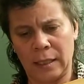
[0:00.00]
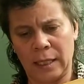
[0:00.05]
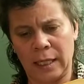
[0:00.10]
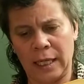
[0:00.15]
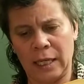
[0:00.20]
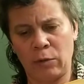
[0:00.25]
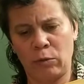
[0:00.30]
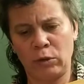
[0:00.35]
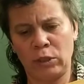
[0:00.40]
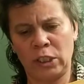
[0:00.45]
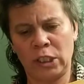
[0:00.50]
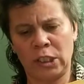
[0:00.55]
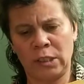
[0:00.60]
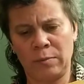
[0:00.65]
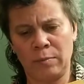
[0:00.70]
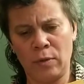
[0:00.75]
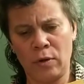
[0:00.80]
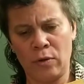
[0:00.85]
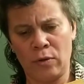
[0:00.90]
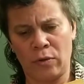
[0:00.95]
It was
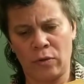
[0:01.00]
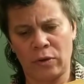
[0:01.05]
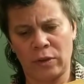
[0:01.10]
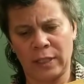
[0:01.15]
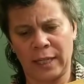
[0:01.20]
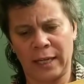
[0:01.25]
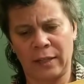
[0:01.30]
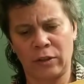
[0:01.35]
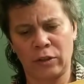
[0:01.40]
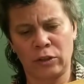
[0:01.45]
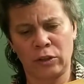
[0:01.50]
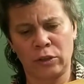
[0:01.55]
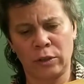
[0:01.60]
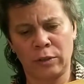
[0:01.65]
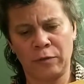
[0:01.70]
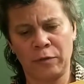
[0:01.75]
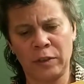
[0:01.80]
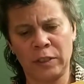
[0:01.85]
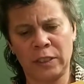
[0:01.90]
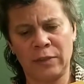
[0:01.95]
smooth, like the
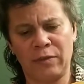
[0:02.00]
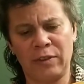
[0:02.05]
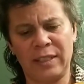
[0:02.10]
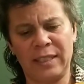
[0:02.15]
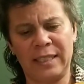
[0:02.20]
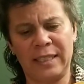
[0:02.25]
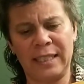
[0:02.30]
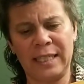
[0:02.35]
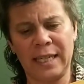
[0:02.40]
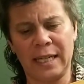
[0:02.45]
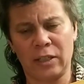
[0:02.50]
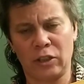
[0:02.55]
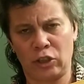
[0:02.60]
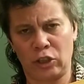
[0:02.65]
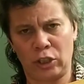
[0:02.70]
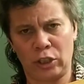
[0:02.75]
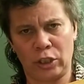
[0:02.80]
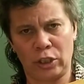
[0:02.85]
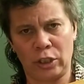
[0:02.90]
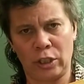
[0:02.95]
surface of a
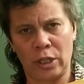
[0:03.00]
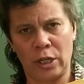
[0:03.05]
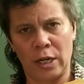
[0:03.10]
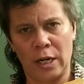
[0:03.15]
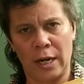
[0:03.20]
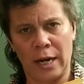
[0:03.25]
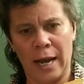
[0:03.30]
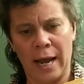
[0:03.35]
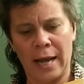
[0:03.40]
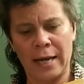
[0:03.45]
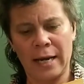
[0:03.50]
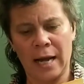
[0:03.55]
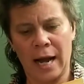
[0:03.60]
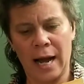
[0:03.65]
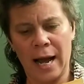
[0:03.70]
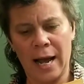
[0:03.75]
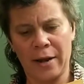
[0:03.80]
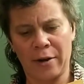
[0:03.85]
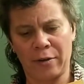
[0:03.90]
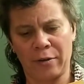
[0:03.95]
dish, and
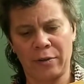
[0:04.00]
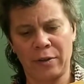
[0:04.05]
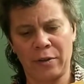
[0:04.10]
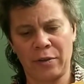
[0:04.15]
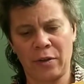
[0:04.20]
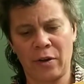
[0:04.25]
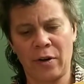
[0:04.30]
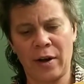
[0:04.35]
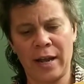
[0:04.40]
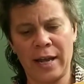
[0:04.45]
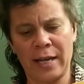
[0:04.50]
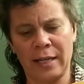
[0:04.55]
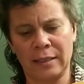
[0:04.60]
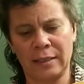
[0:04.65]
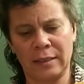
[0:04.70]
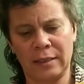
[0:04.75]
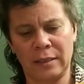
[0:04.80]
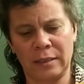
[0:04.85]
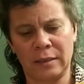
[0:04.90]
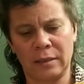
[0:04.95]
higher than their
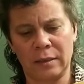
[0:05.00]
heads.